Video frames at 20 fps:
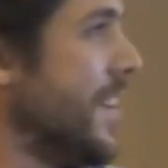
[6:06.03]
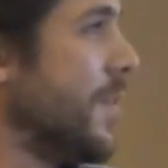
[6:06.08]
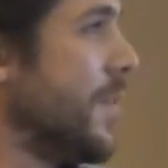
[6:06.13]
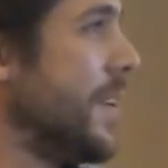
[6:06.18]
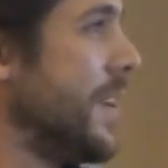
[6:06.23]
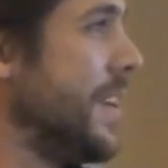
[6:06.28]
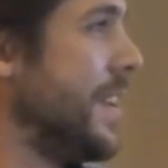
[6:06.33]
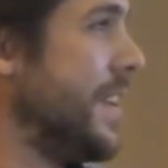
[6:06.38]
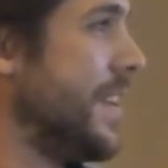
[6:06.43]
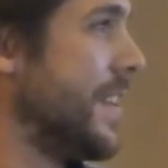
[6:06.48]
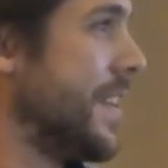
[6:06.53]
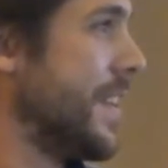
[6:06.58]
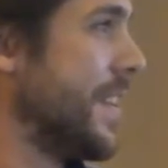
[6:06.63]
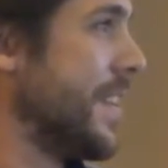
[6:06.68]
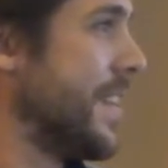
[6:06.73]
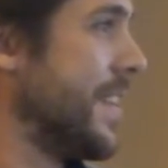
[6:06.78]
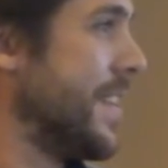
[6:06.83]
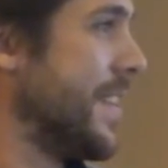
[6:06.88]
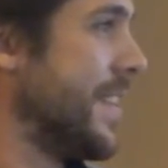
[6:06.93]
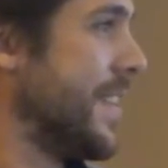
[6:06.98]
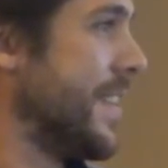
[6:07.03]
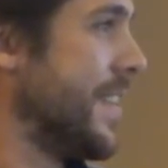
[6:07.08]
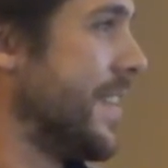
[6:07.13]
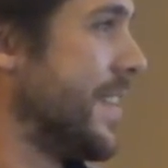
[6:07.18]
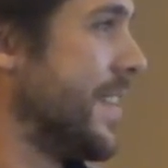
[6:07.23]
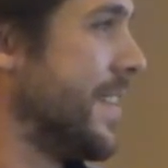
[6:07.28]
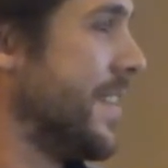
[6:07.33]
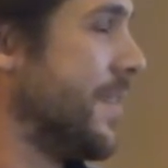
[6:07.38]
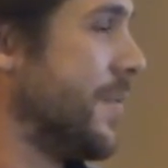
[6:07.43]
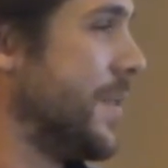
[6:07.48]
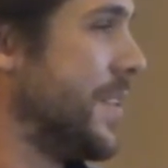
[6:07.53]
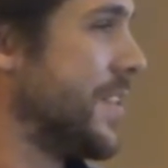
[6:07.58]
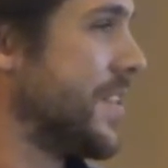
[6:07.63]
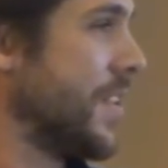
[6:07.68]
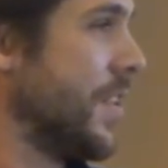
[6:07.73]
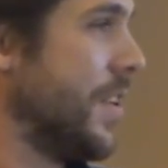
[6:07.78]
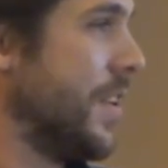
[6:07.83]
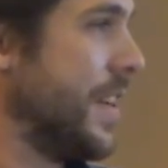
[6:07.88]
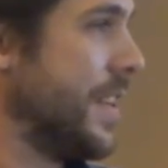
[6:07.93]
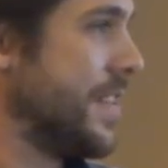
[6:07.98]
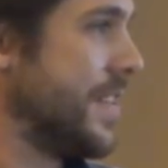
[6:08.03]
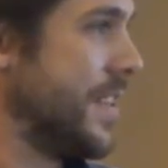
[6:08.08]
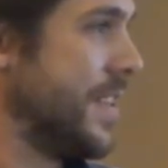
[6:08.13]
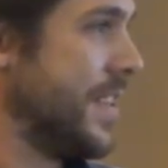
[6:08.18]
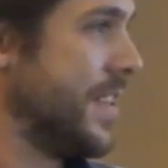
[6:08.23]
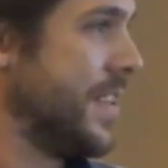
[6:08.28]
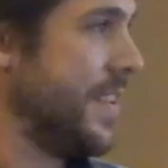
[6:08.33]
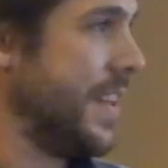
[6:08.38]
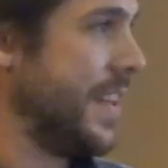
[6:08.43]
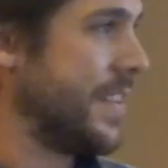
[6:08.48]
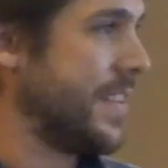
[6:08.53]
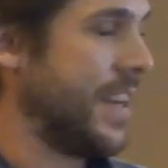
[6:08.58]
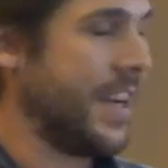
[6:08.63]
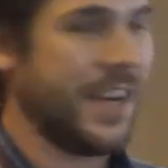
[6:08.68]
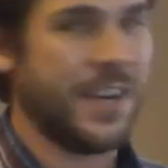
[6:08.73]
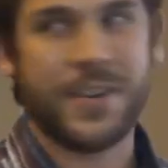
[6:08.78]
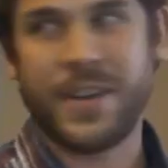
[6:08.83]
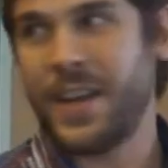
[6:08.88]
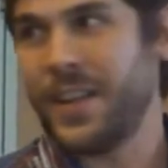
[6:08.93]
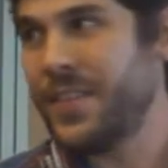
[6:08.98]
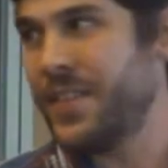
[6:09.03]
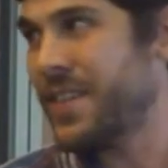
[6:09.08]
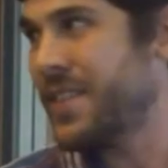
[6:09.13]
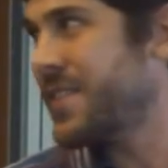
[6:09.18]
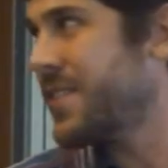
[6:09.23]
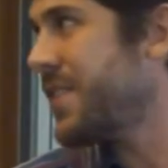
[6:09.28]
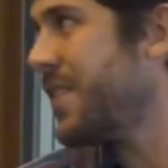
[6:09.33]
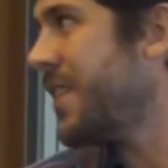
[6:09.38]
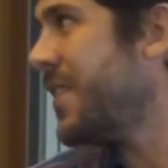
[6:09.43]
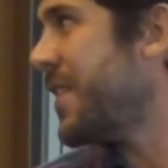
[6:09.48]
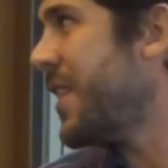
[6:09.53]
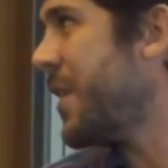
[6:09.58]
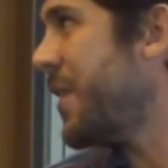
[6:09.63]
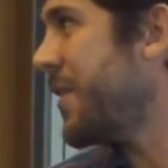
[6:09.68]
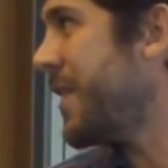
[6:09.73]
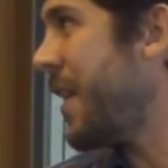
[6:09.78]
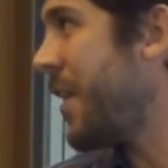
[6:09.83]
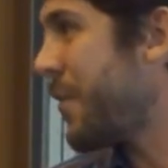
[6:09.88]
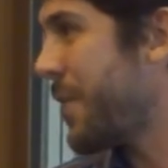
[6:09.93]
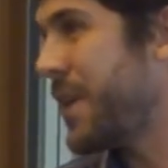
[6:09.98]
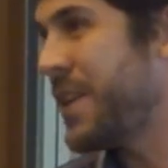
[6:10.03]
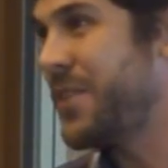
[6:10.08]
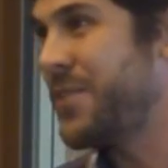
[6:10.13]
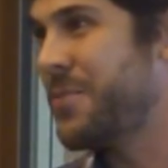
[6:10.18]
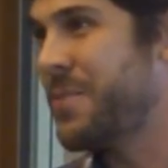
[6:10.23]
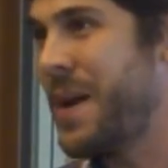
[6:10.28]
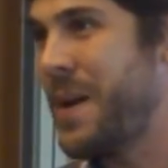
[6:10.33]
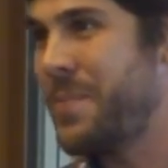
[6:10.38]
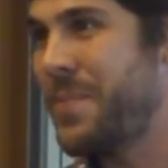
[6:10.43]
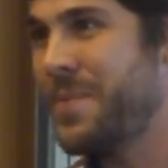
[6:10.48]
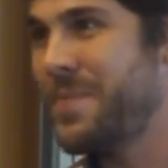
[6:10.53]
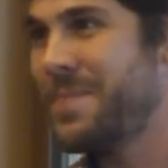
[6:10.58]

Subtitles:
we saw at the higher house. They're ready to map.